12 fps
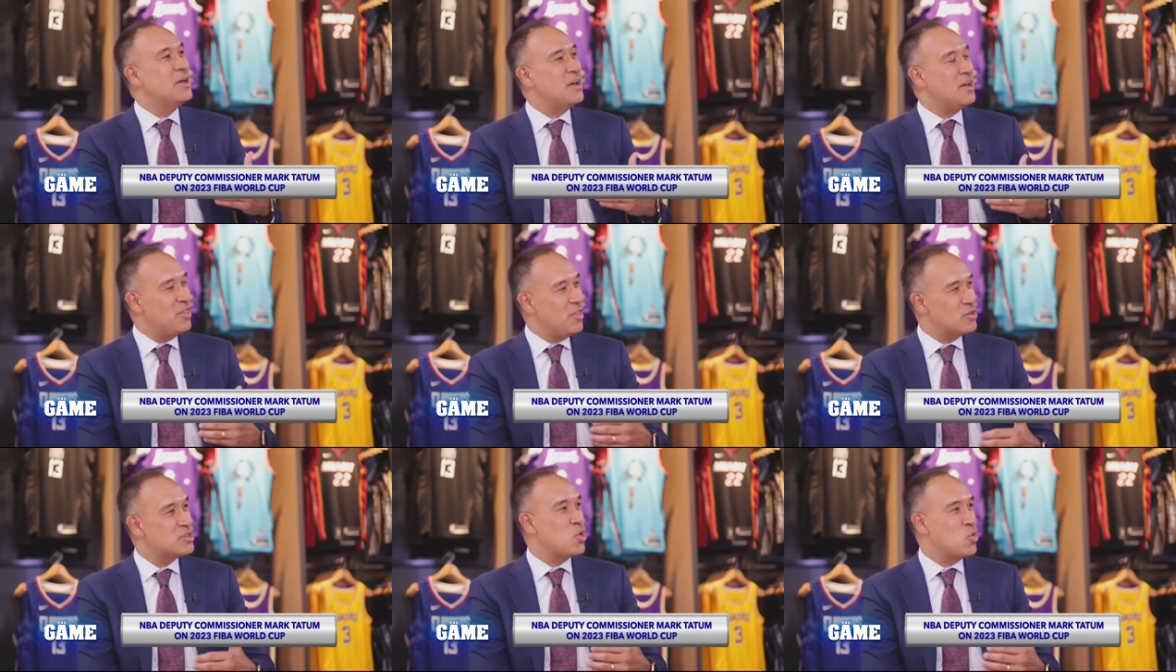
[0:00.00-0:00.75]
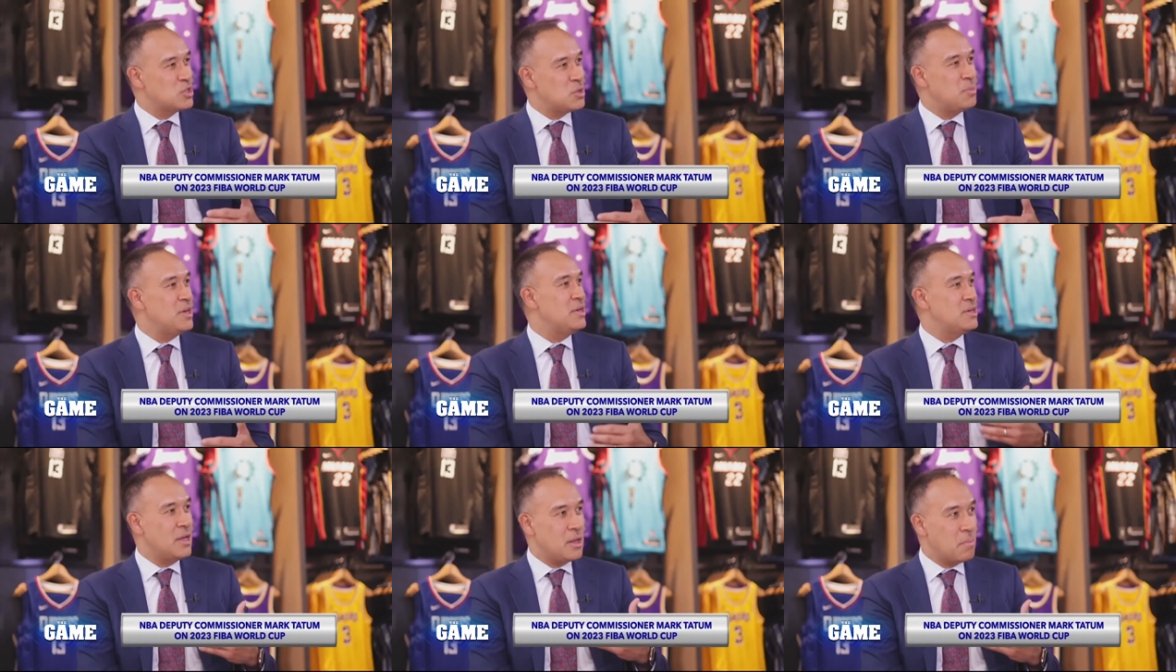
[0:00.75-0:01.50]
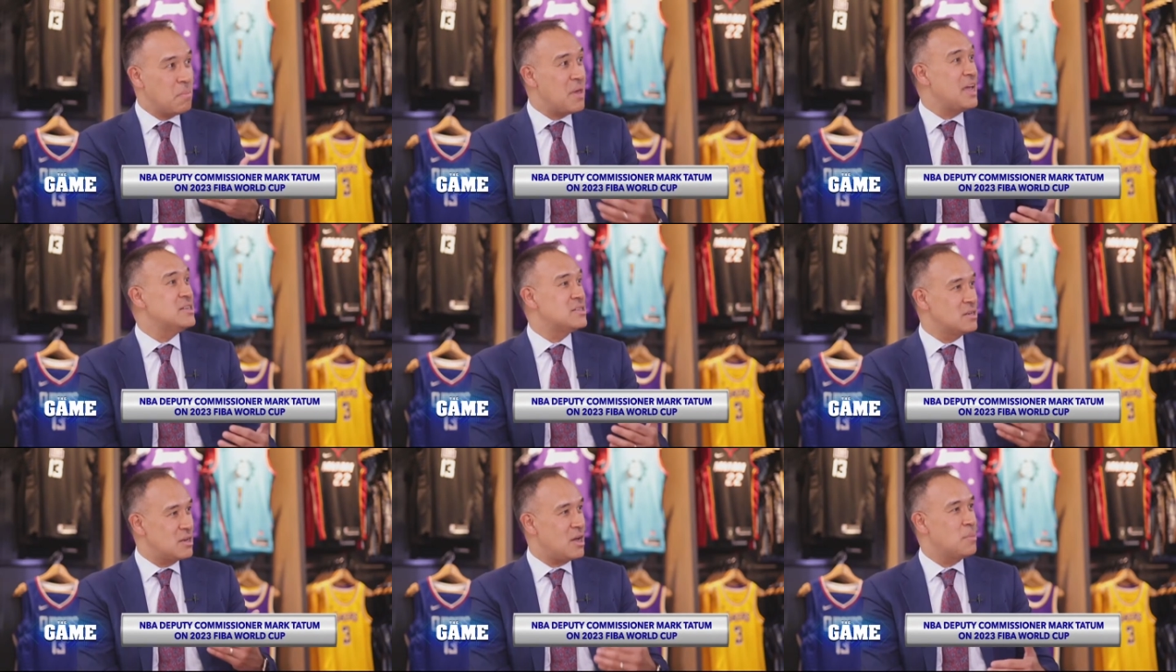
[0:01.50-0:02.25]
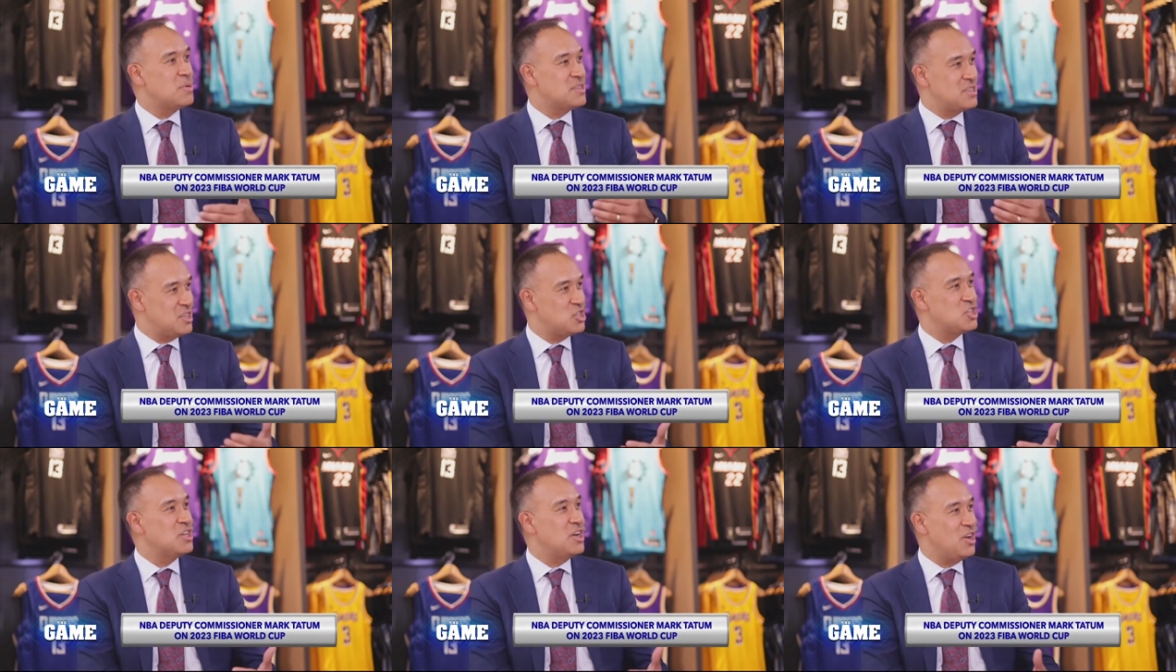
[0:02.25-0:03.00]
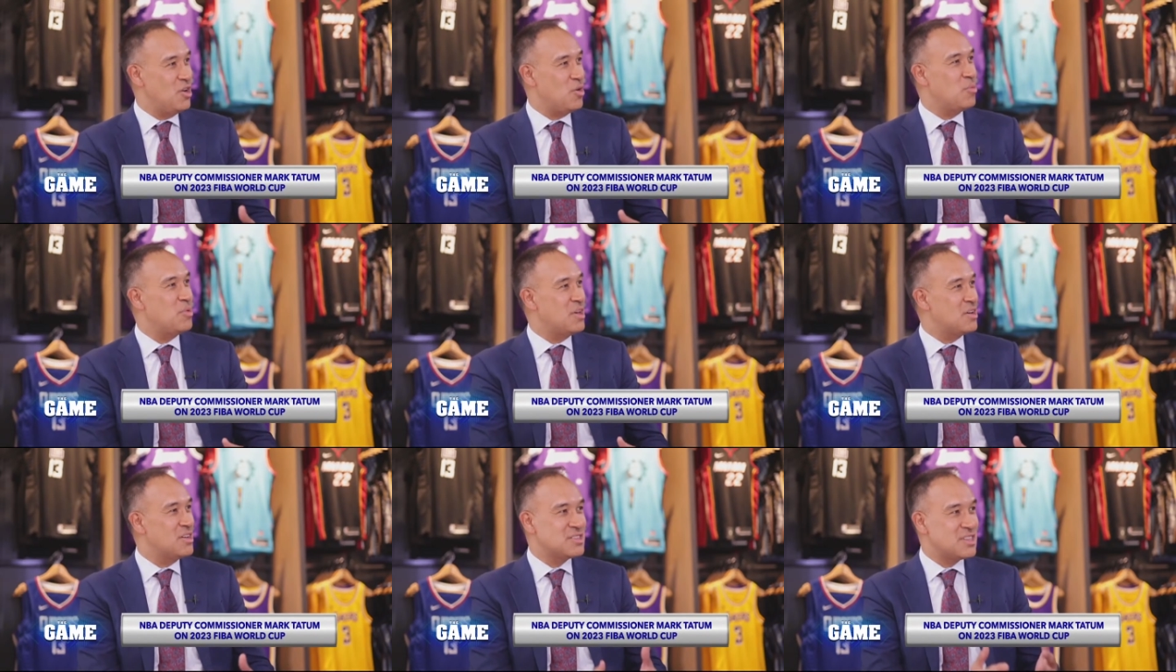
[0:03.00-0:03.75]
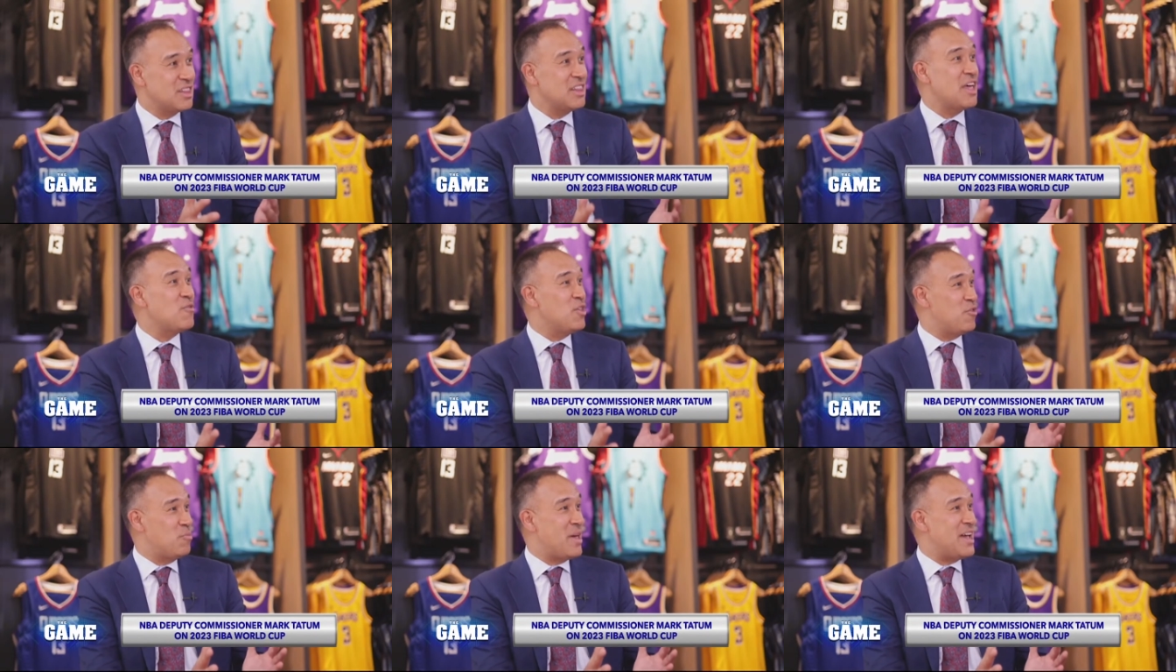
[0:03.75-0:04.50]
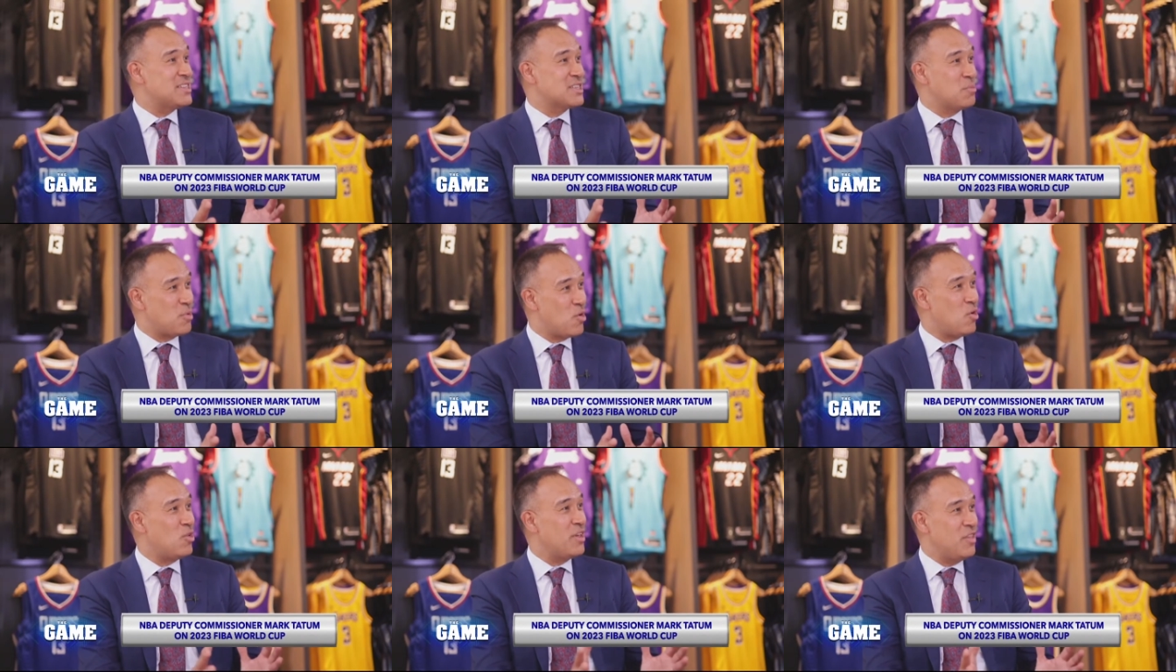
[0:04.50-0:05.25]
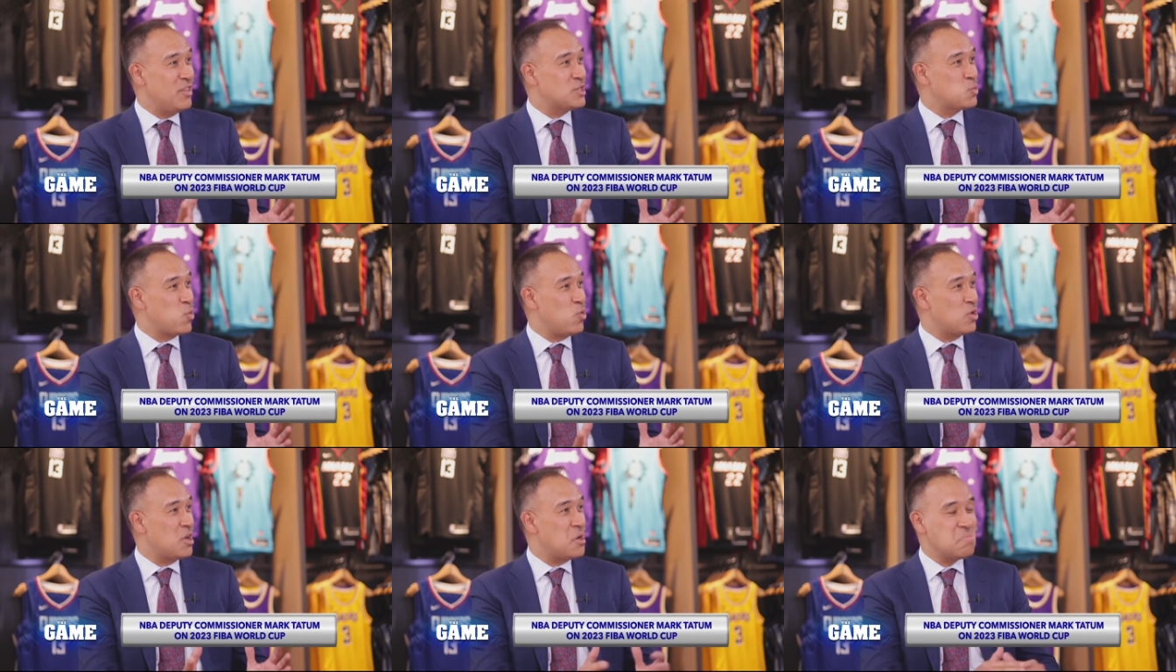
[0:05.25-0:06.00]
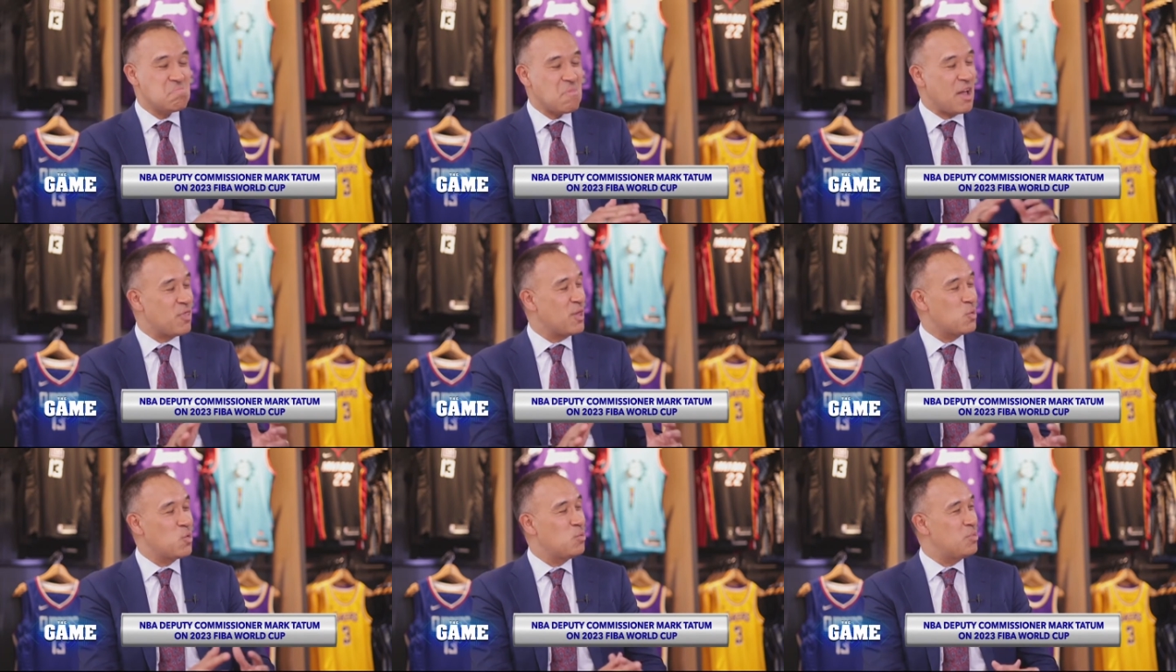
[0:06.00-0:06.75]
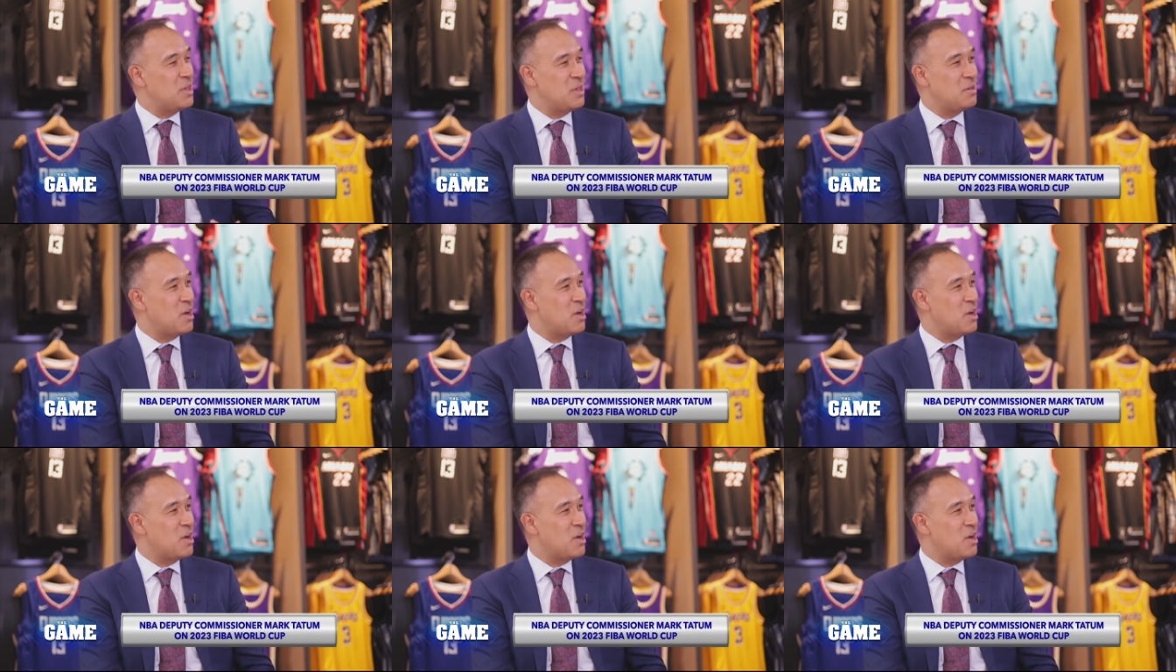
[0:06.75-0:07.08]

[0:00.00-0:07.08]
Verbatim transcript: uh, there's going to be an amazing competition here, because the level of basketball in this World Cup, I think, will be